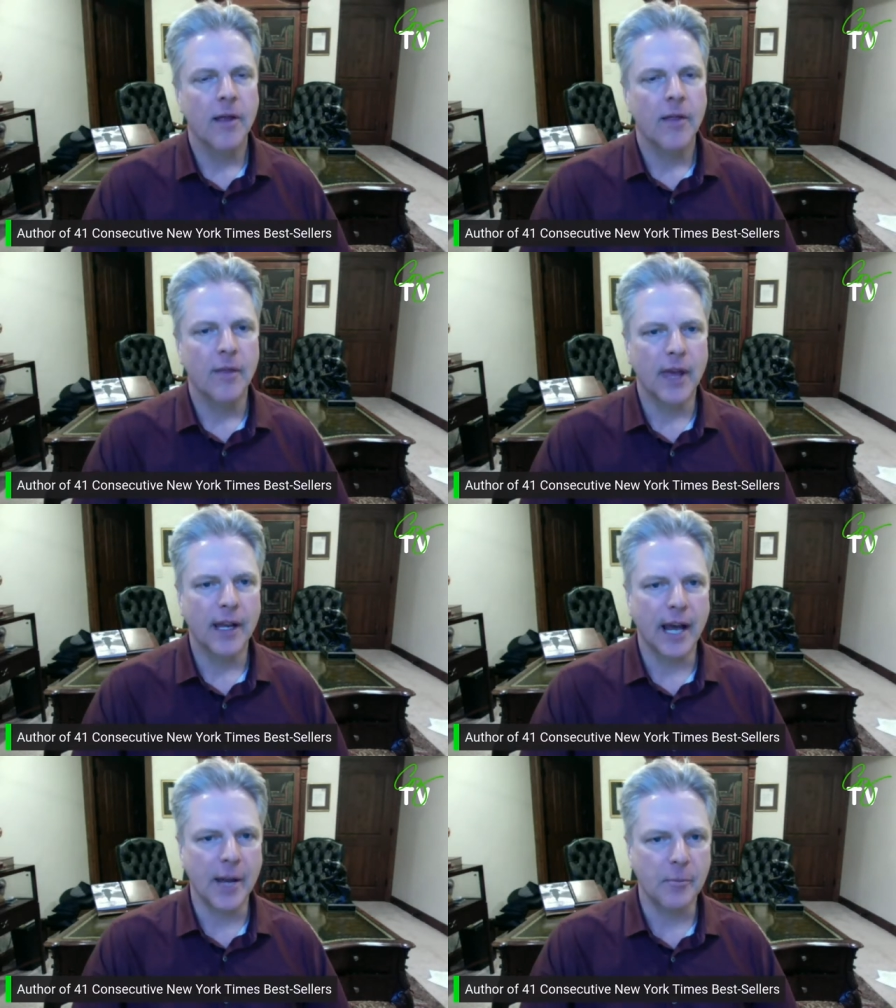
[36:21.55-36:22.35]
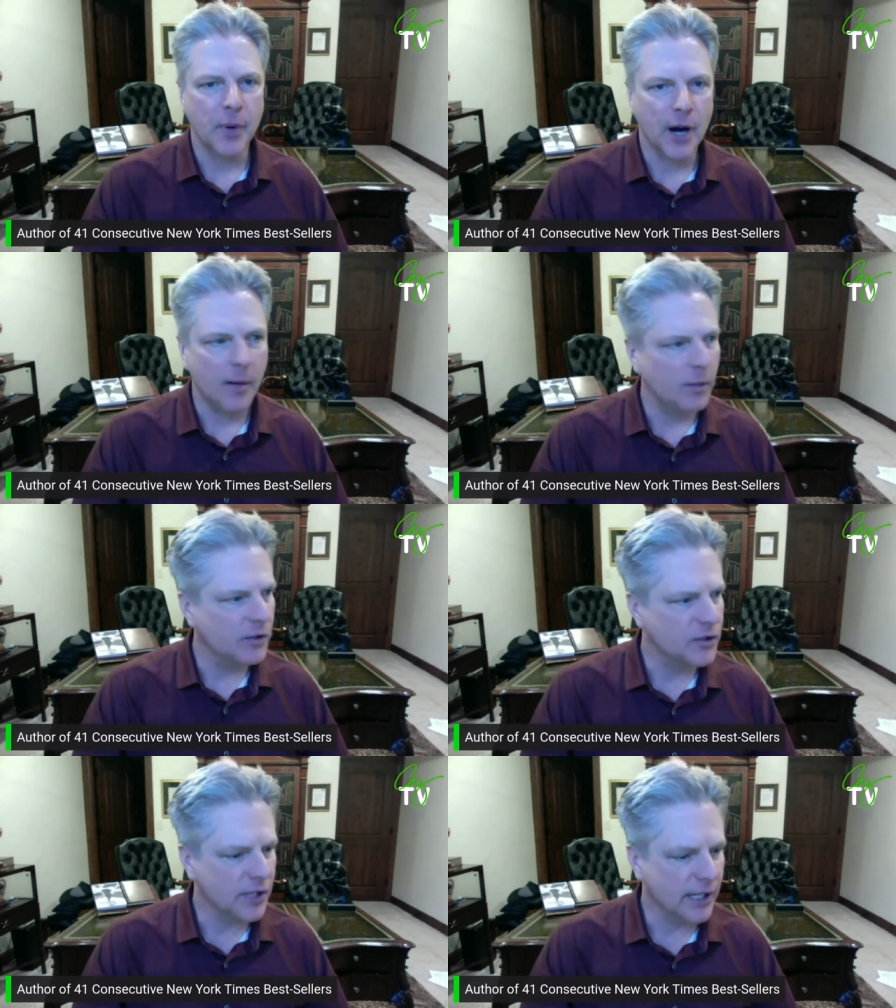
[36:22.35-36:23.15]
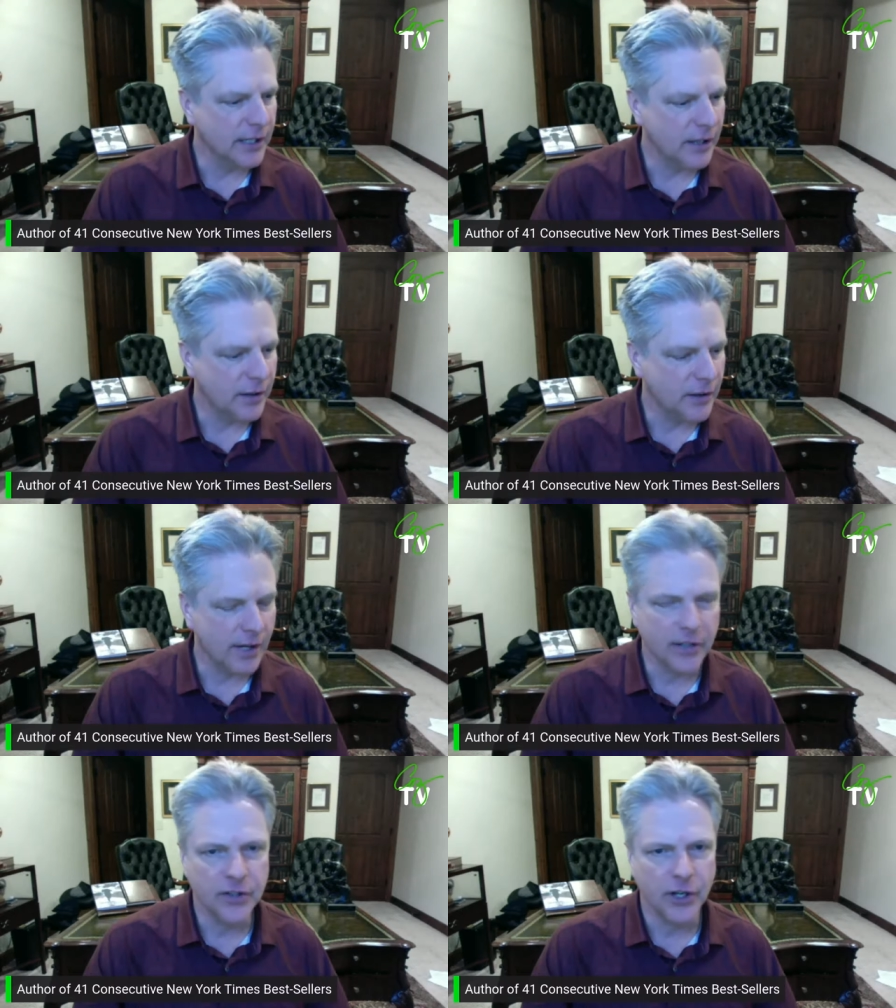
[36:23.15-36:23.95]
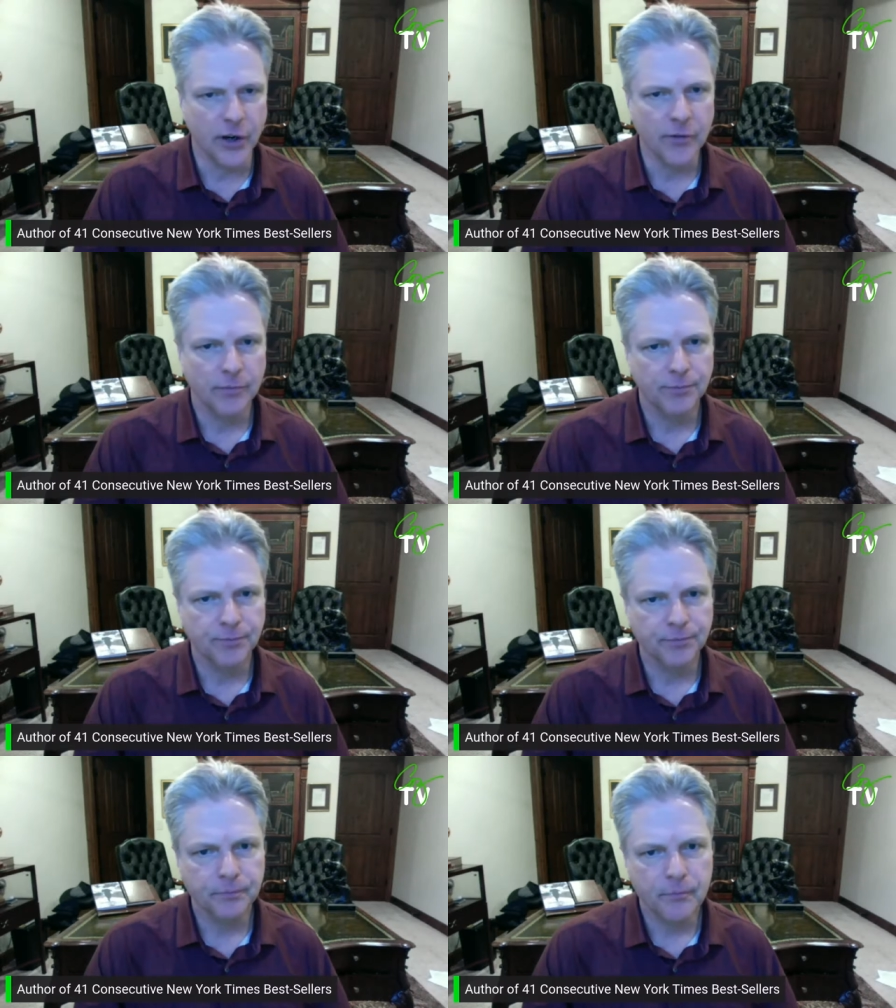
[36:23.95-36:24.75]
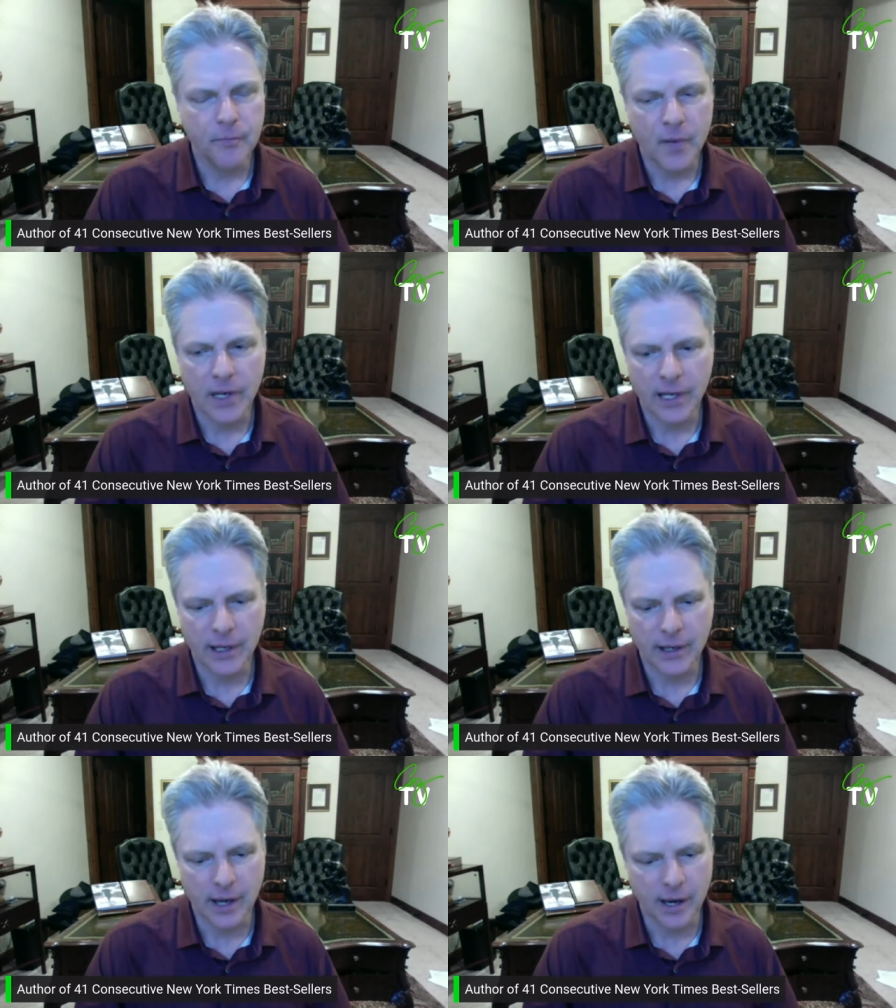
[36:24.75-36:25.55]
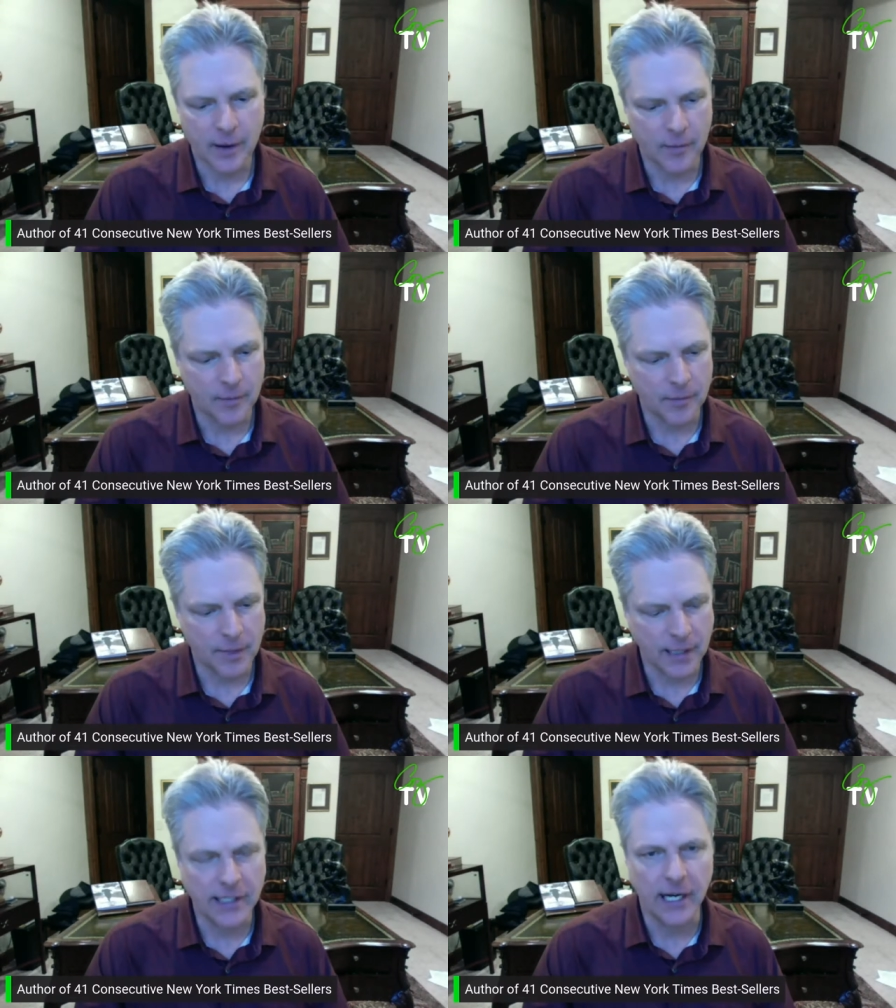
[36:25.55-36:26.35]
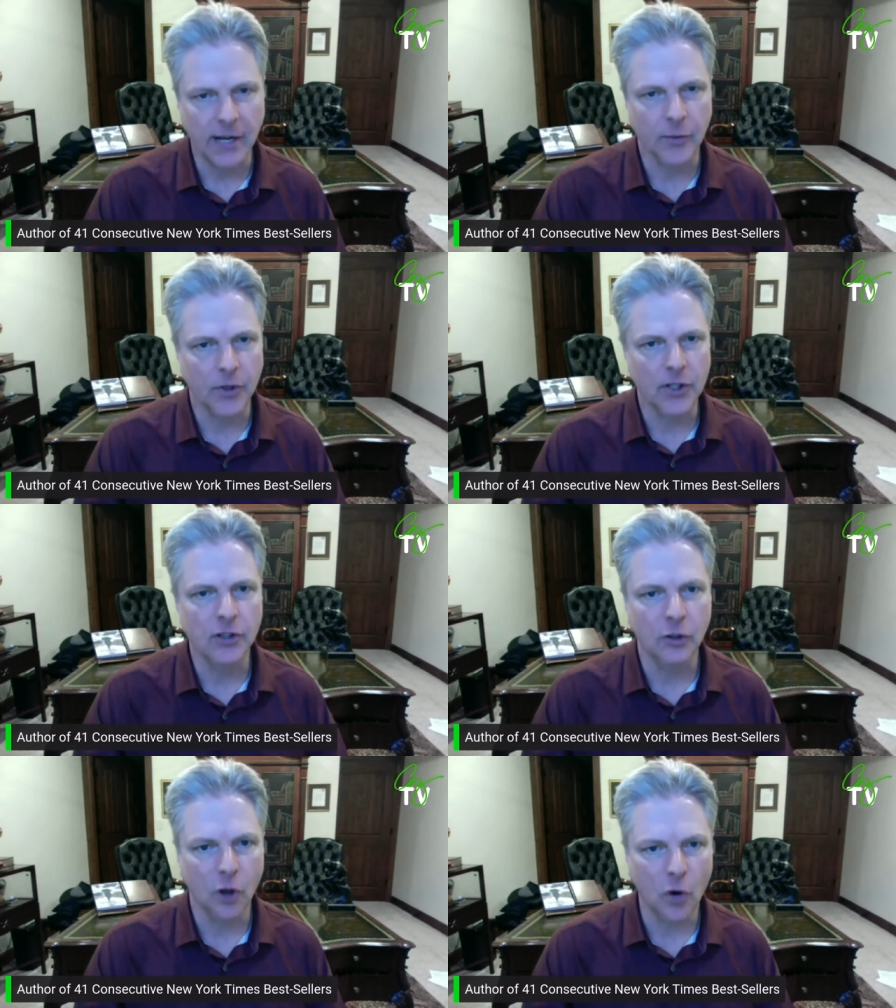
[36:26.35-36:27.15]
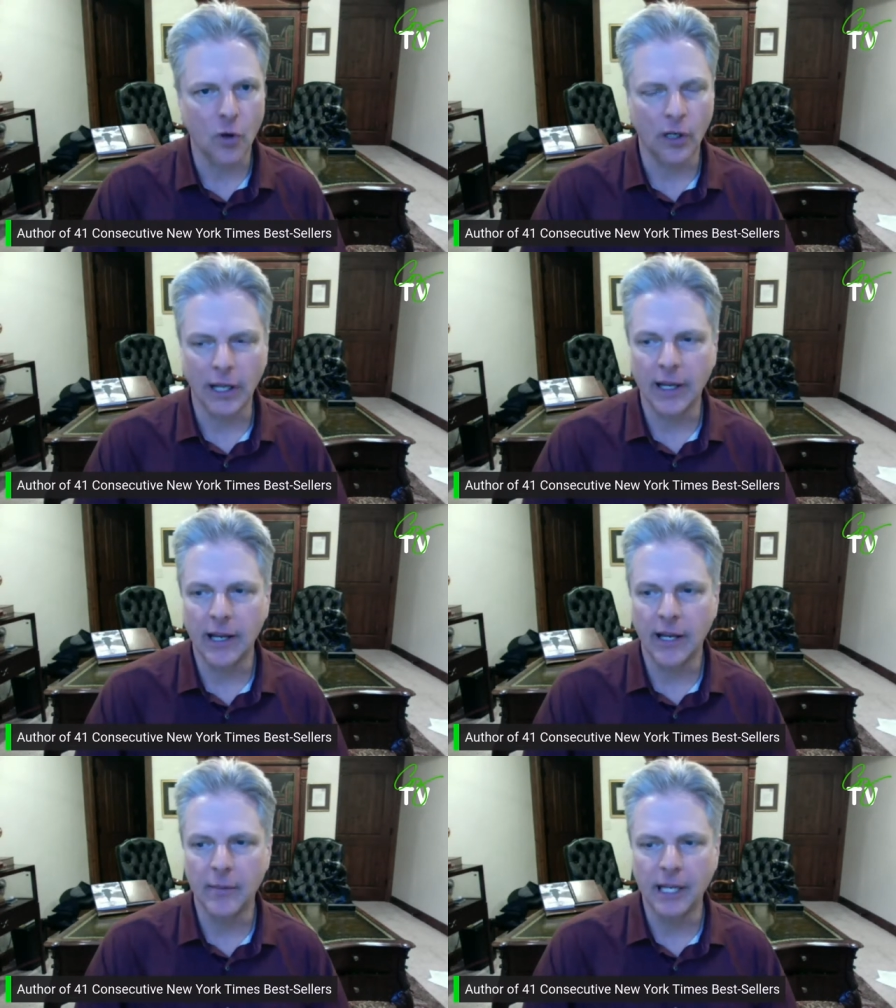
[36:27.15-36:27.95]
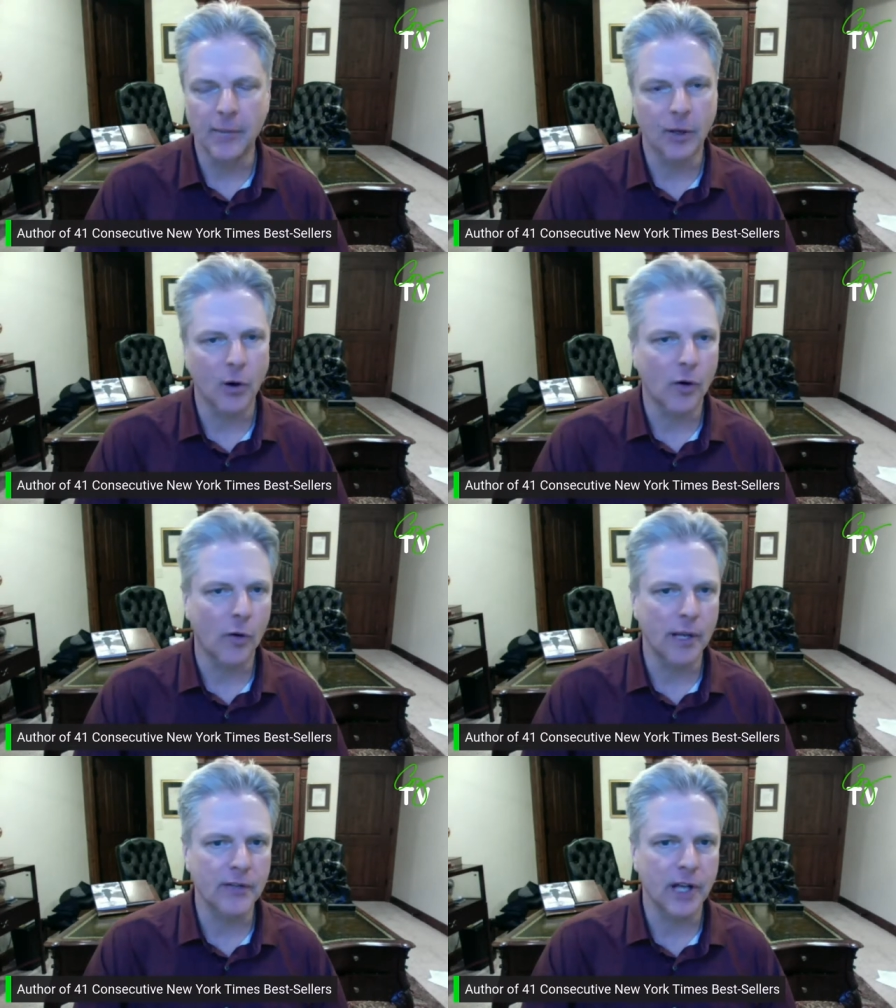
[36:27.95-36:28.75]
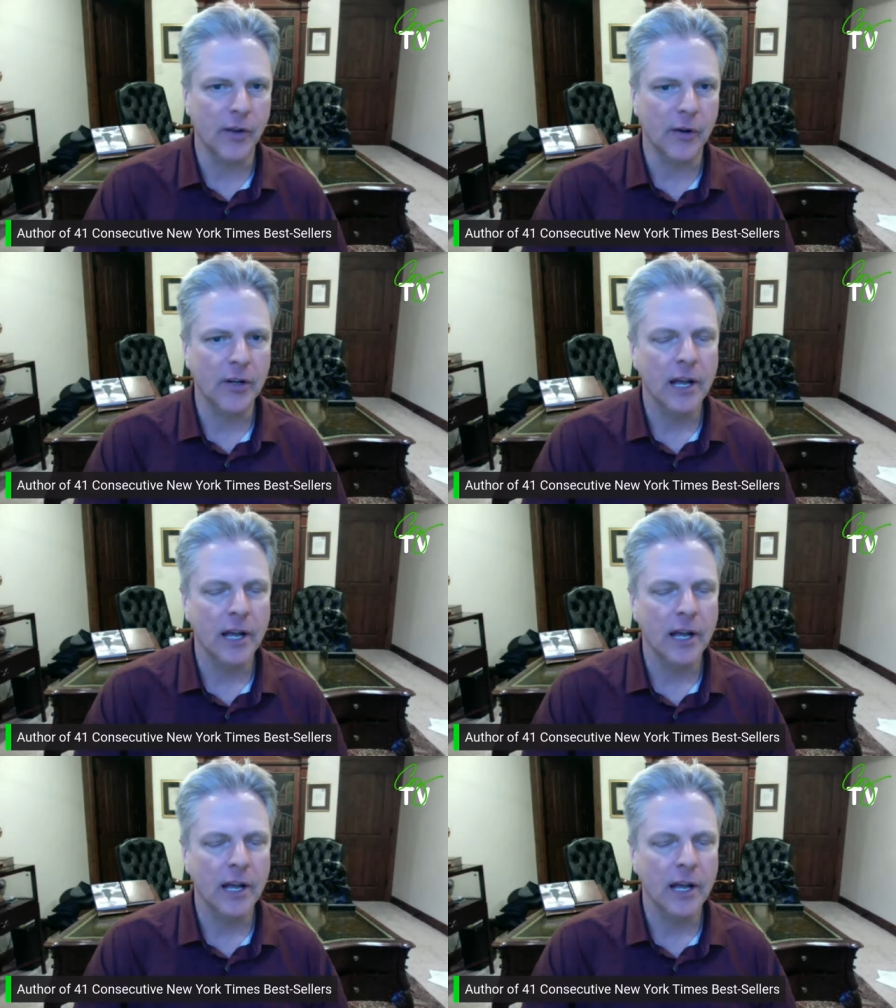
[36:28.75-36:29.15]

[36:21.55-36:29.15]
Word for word: Then I published it the next year in um, 1993, just locally, and it became a local bestseller.